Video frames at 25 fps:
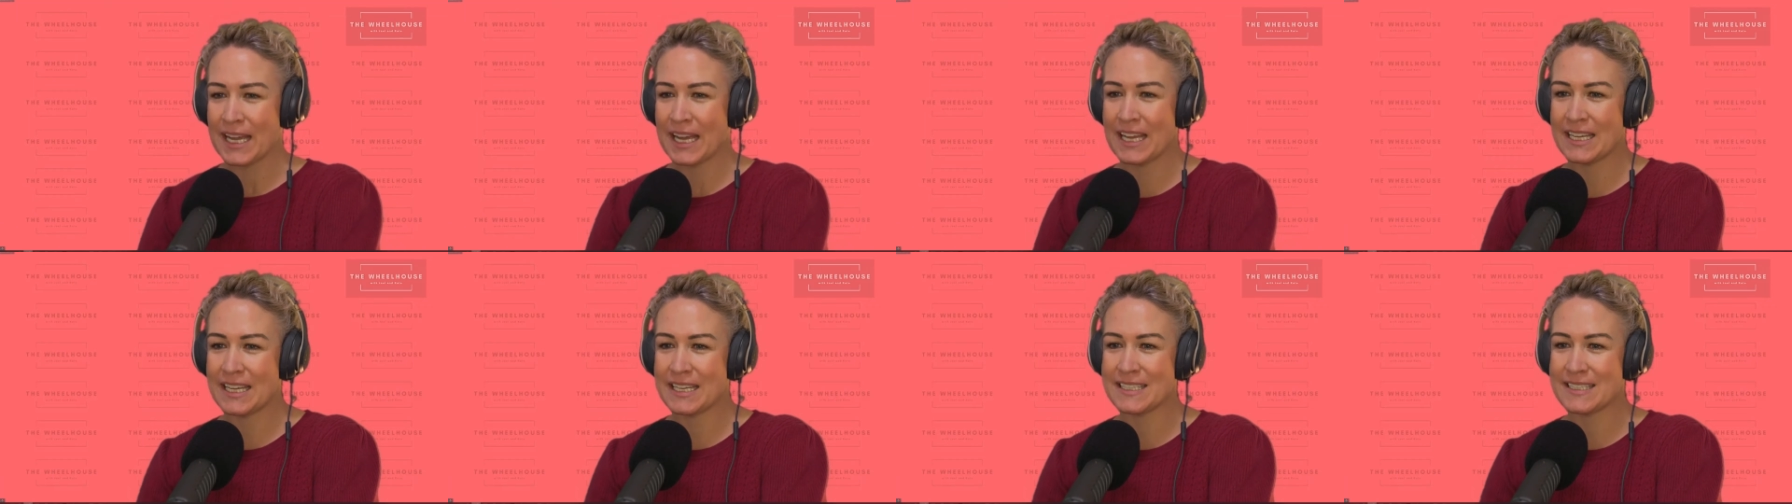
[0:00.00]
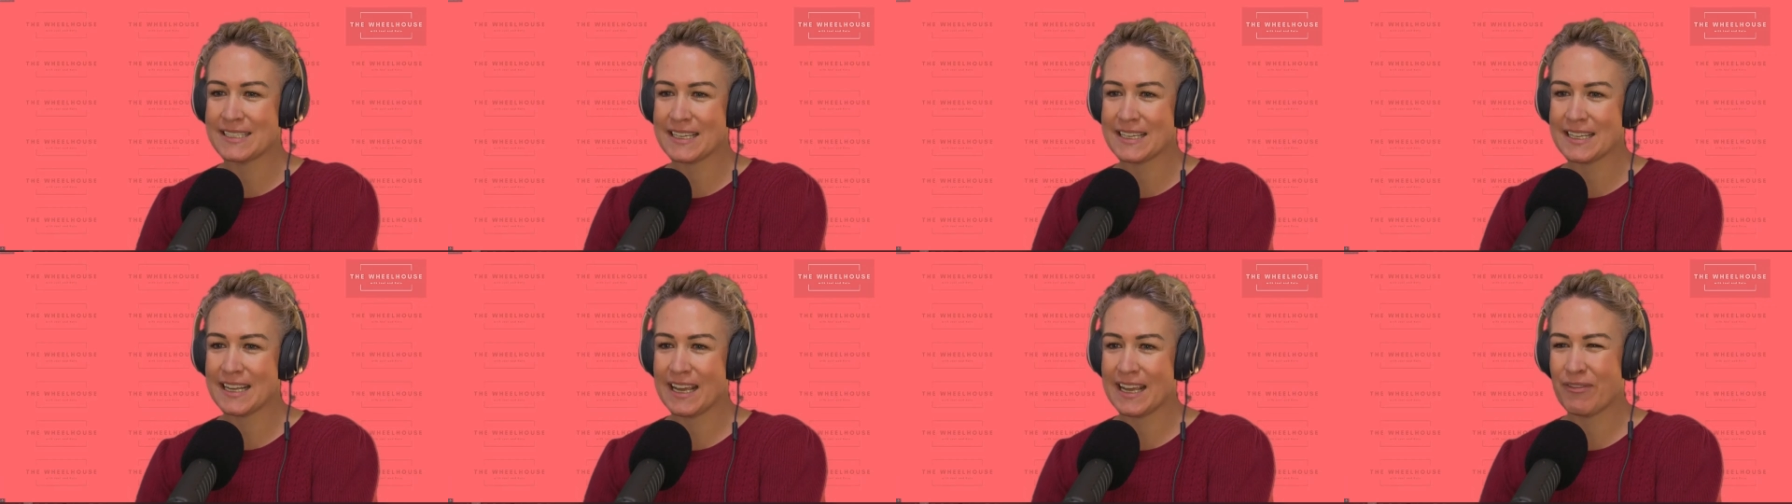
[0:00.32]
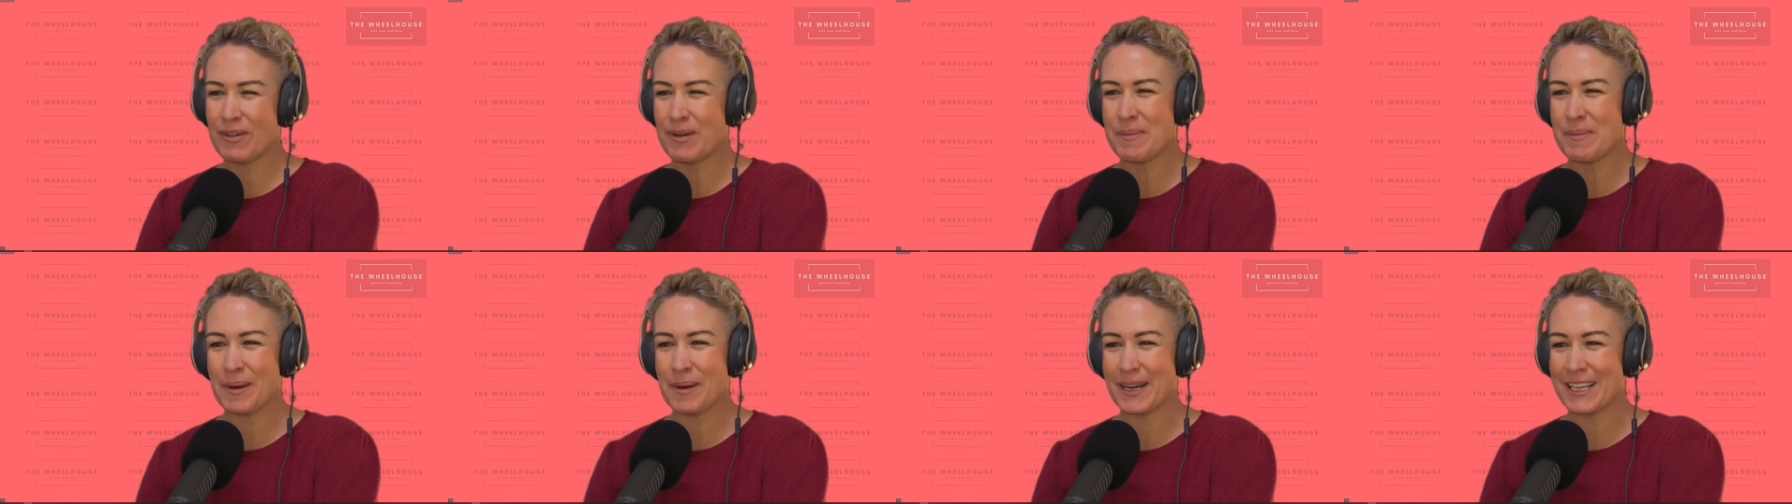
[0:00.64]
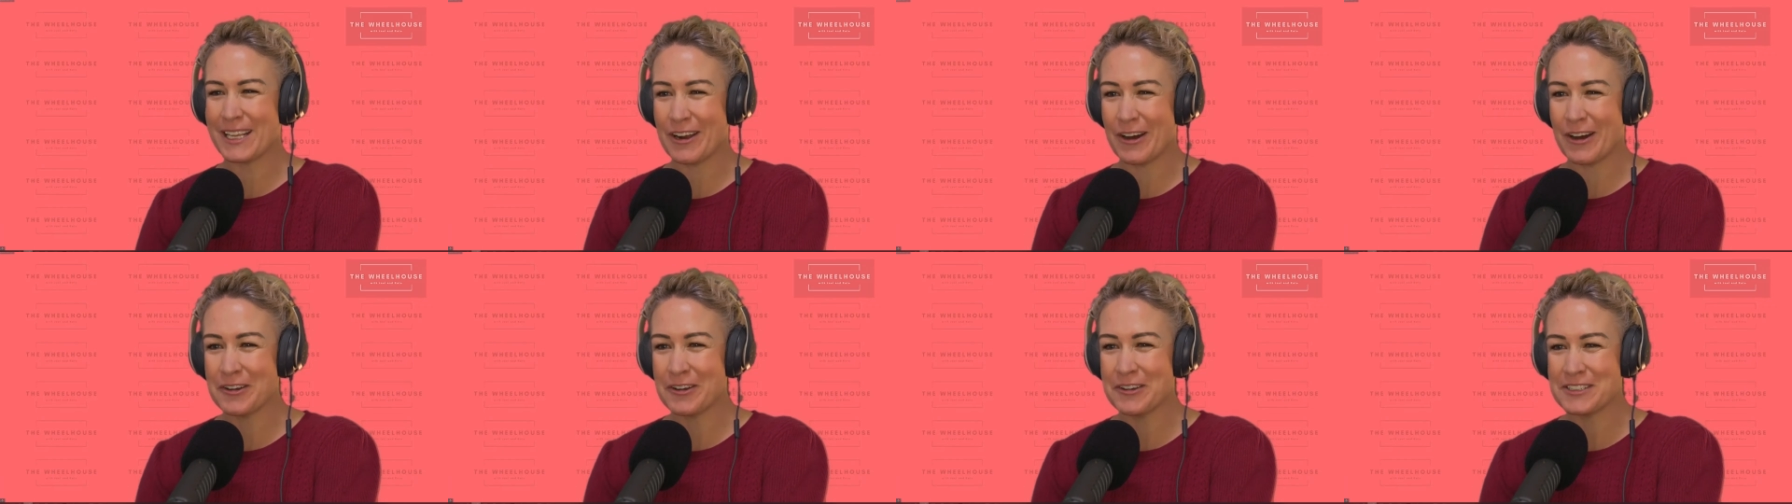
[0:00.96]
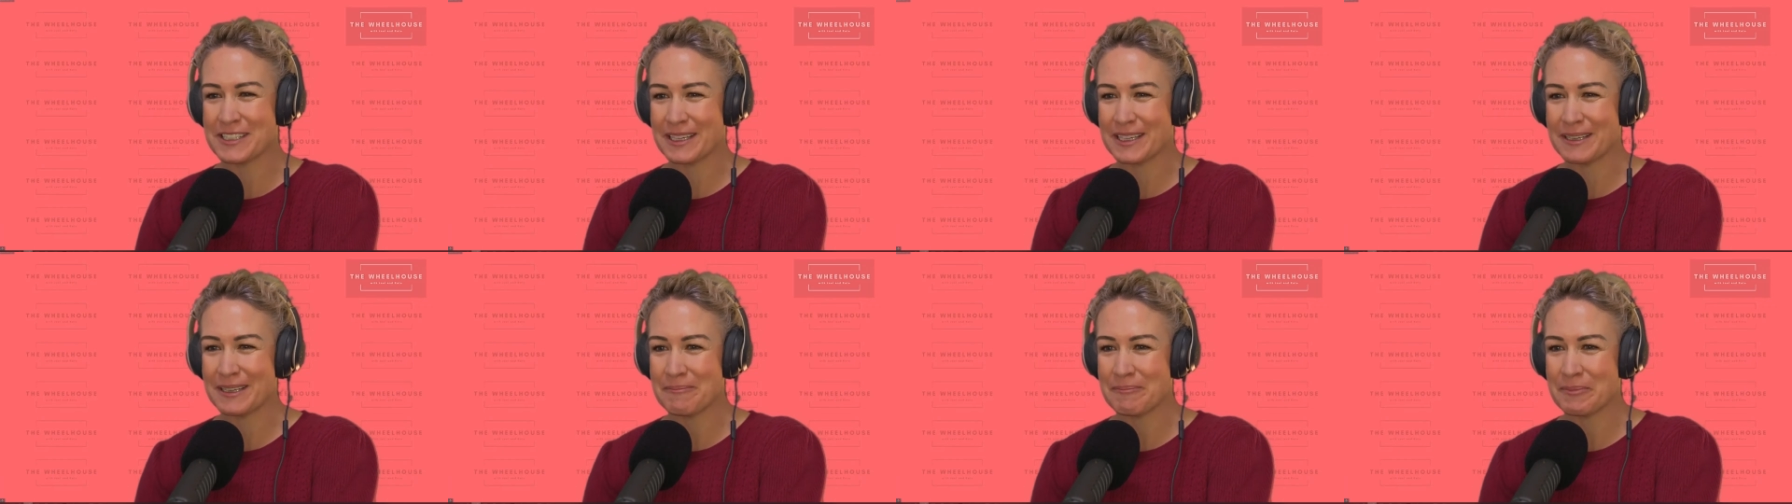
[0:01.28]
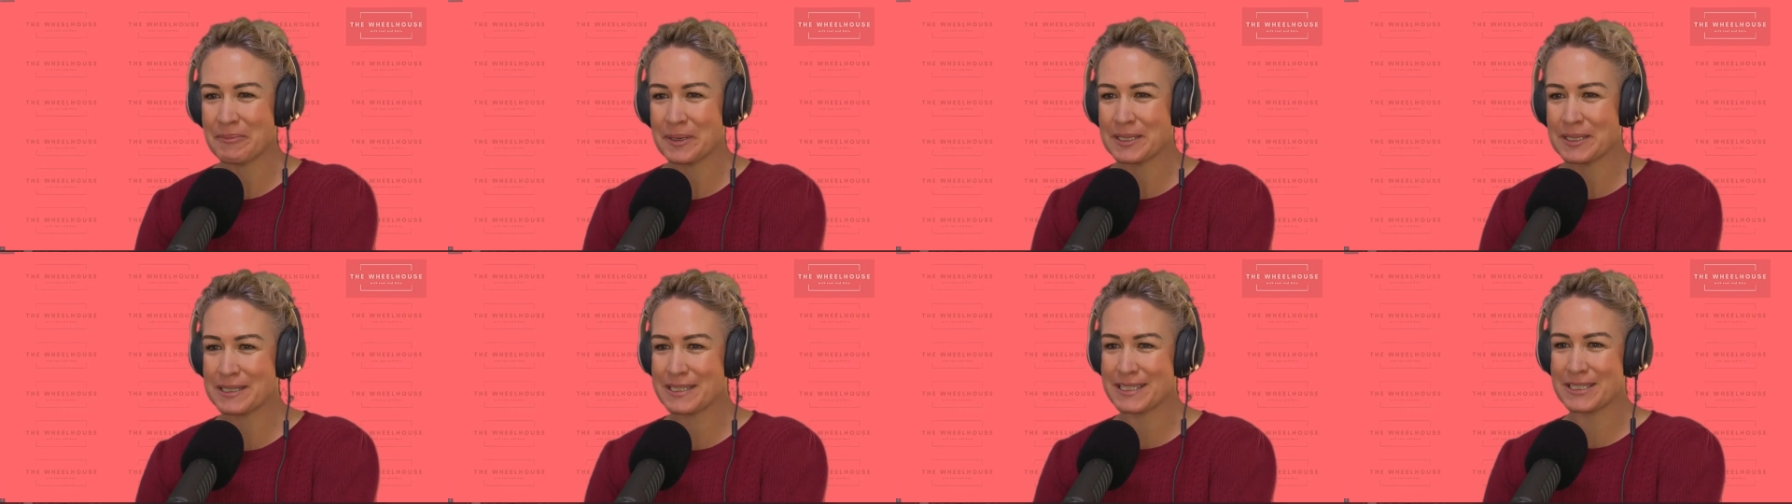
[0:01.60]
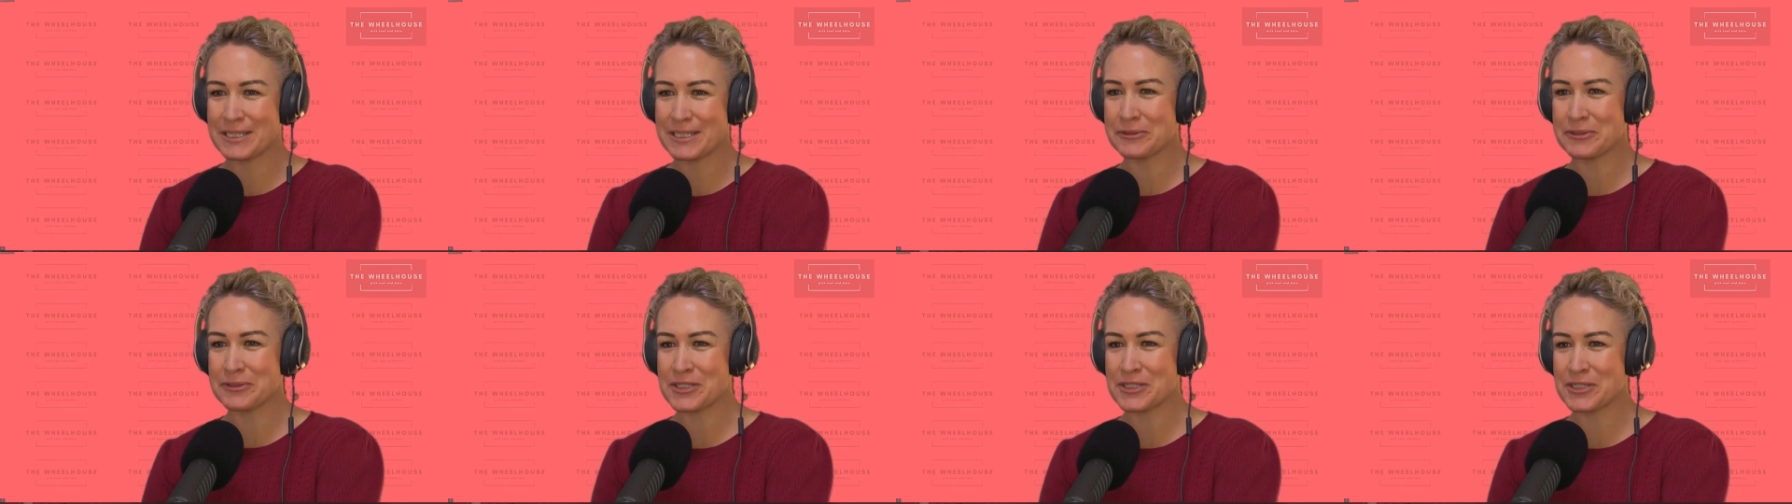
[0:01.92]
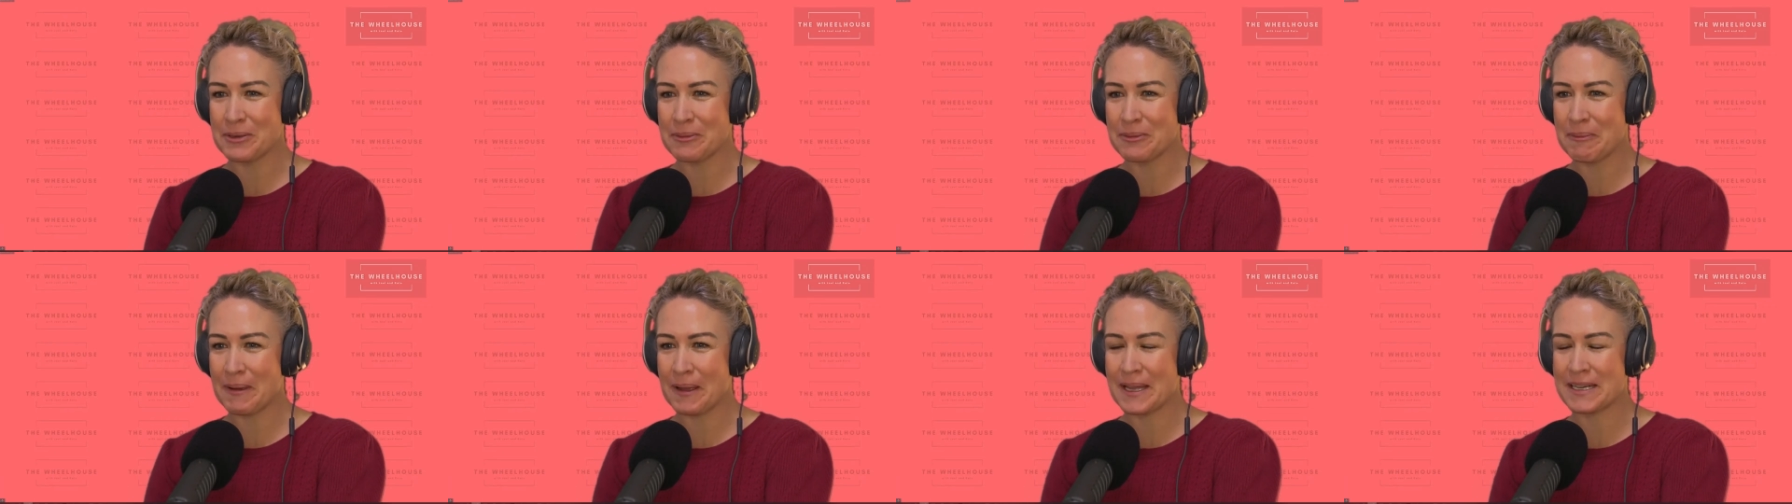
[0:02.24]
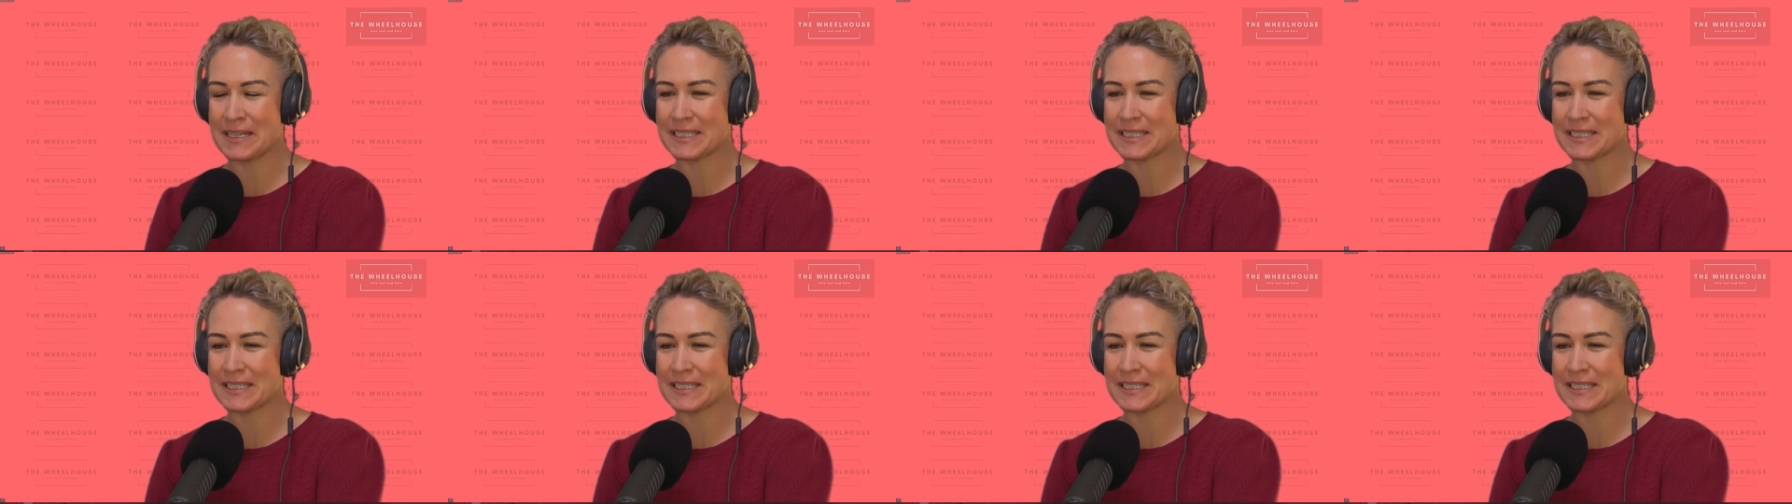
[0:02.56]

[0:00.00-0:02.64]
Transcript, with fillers: and everybody knows it but it's still super